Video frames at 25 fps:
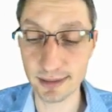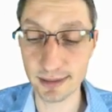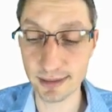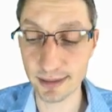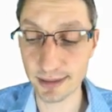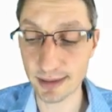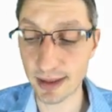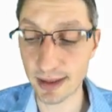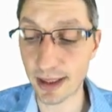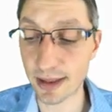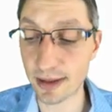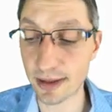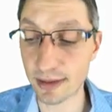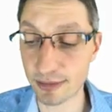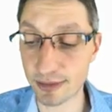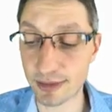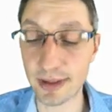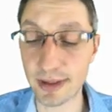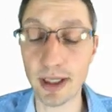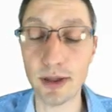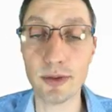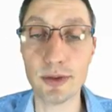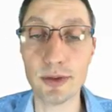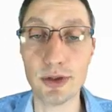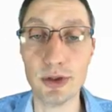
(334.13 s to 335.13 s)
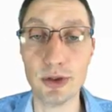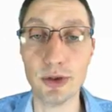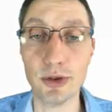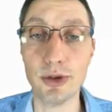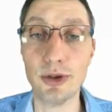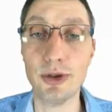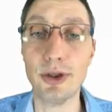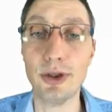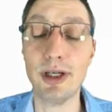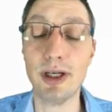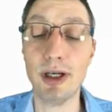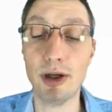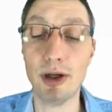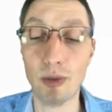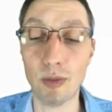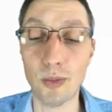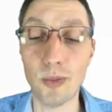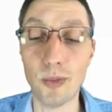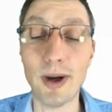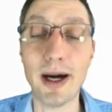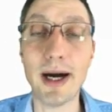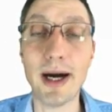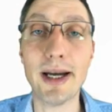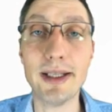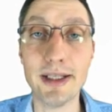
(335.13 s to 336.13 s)
kind of tells you
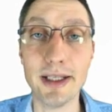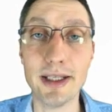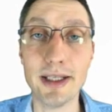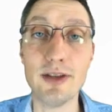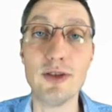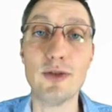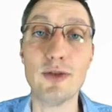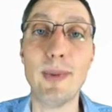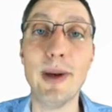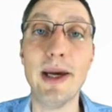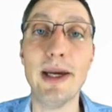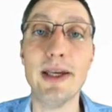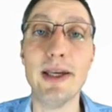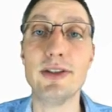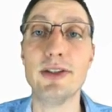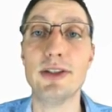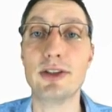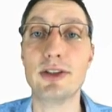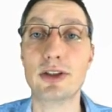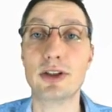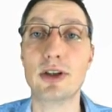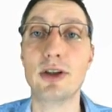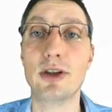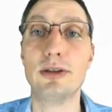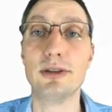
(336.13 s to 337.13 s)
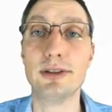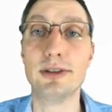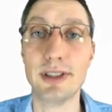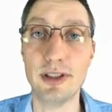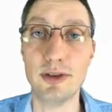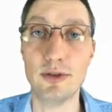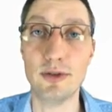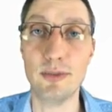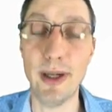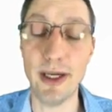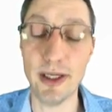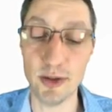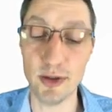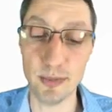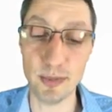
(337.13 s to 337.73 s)
why naive Bayes is called naive Bayes,